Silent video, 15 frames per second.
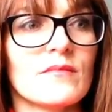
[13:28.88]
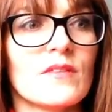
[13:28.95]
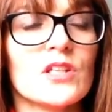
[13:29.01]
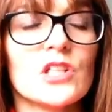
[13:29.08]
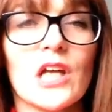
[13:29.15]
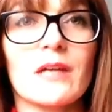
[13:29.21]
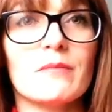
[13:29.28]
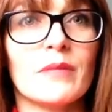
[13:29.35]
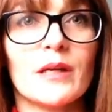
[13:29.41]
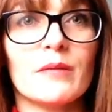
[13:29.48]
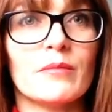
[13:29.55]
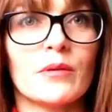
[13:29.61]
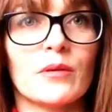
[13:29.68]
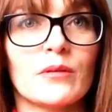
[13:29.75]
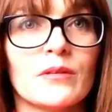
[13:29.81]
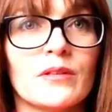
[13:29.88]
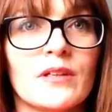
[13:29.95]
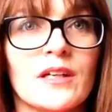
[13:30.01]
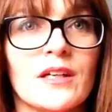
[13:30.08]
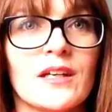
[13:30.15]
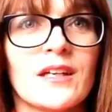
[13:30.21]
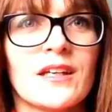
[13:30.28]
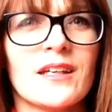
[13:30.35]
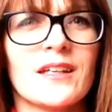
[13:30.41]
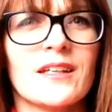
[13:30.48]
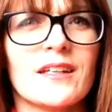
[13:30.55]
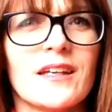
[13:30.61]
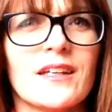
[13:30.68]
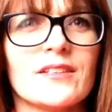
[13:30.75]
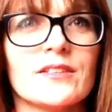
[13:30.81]
shame people
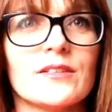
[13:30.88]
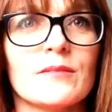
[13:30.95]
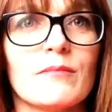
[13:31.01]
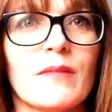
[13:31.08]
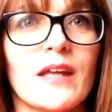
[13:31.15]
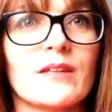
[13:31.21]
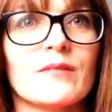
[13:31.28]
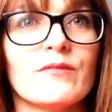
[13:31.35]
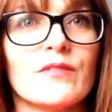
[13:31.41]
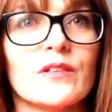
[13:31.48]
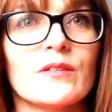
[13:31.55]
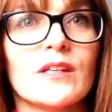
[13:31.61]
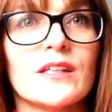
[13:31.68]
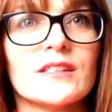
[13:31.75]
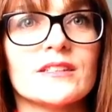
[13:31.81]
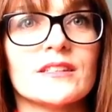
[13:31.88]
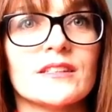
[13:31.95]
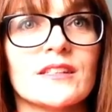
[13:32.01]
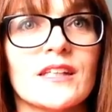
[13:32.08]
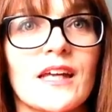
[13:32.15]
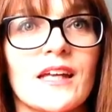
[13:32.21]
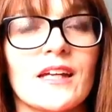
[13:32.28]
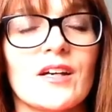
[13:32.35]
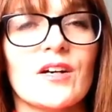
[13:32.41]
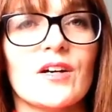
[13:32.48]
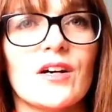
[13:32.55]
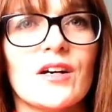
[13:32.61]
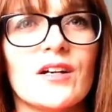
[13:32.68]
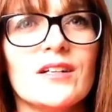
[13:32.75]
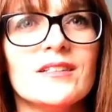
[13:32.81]
and to make them feel less than they
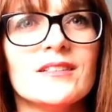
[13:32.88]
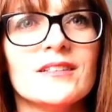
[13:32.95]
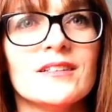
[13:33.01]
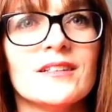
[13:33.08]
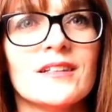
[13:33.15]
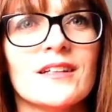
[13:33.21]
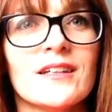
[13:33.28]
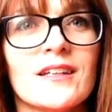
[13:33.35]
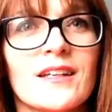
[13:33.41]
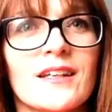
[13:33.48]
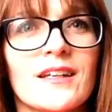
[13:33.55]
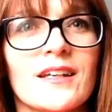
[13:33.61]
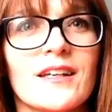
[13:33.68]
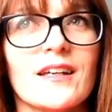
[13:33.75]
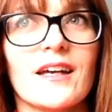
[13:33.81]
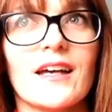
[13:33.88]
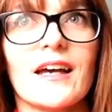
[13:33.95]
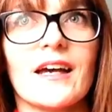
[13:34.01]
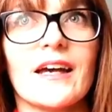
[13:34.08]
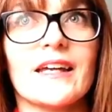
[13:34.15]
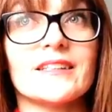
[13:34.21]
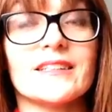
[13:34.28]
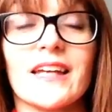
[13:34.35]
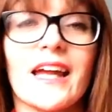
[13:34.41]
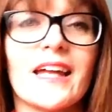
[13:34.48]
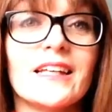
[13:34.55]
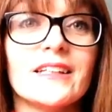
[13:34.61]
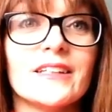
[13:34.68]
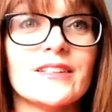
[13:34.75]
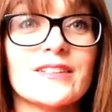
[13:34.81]
are. It's
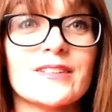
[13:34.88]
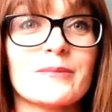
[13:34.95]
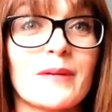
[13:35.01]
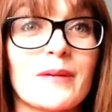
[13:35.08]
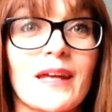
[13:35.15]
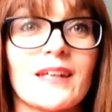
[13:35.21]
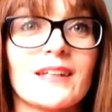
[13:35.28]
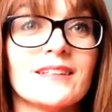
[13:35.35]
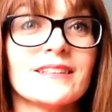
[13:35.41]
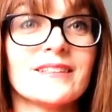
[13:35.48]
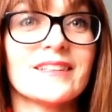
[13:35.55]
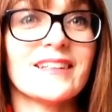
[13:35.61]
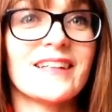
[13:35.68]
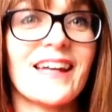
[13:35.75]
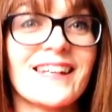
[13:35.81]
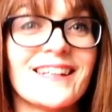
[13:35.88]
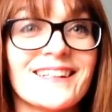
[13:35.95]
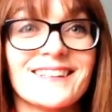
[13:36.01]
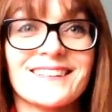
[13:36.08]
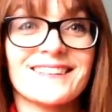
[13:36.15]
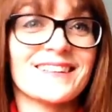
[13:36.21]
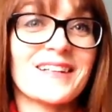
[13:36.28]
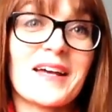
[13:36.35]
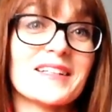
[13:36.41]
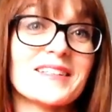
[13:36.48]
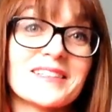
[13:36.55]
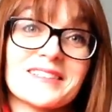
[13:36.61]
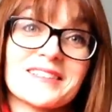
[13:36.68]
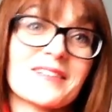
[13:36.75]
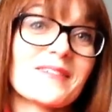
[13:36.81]
alien to me and I
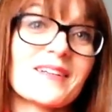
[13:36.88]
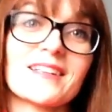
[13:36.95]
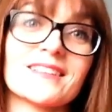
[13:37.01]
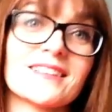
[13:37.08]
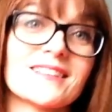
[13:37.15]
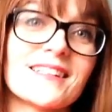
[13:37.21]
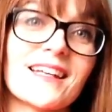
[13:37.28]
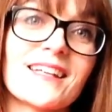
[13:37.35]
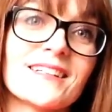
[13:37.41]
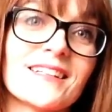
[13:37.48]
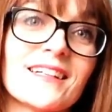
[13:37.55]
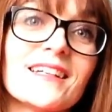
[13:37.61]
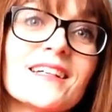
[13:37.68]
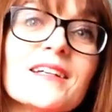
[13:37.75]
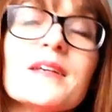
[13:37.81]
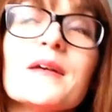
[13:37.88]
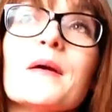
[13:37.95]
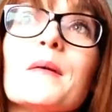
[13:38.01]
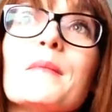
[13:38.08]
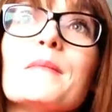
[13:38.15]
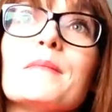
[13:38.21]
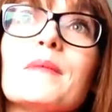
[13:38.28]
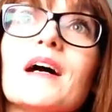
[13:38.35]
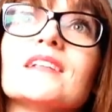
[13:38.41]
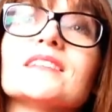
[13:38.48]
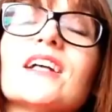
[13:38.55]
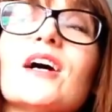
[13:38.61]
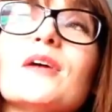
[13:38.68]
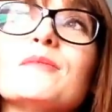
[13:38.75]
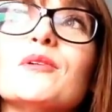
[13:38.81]
just don't understand it. But
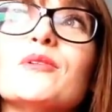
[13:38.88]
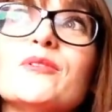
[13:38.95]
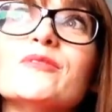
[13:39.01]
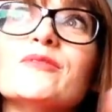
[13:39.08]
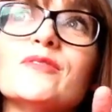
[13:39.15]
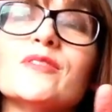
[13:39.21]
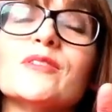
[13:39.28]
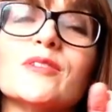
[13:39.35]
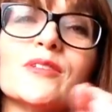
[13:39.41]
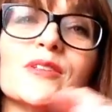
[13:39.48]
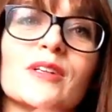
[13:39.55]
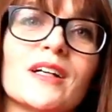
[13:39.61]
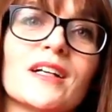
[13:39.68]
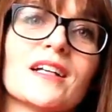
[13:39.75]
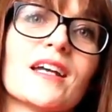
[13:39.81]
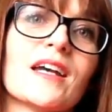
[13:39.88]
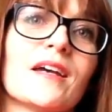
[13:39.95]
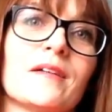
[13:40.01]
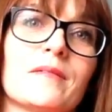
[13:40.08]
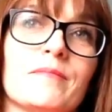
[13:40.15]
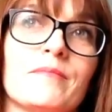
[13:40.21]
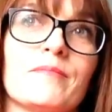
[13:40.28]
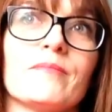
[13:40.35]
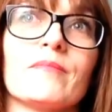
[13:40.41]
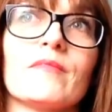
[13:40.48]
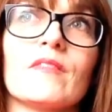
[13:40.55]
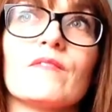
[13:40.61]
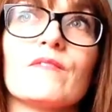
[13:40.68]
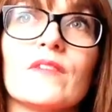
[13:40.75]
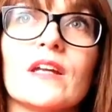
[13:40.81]
I'm all for um,
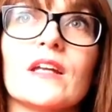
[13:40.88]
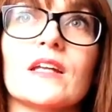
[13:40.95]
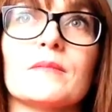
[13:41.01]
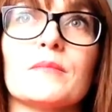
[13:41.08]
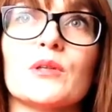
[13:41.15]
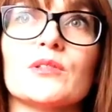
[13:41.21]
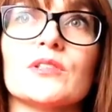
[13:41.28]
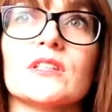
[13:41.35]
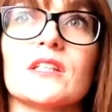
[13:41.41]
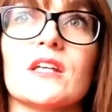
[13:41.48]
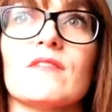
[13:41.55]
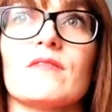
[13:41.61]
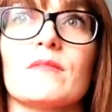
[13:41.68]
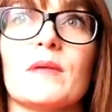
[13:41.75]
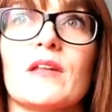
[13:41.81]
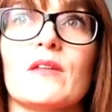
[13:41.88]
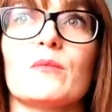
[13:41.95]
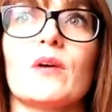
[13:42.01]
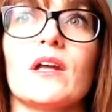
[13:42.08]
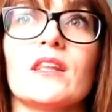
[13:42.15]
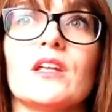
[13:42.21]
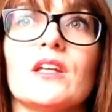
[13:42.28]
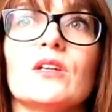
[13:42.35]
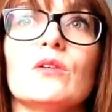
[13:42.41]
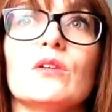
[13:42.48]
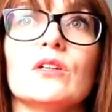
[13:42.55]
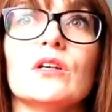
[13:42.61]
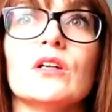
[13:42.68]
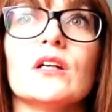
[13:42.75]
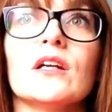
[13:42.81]
feeling positive about the way that you
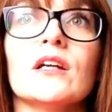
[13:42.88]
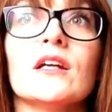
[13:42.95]
look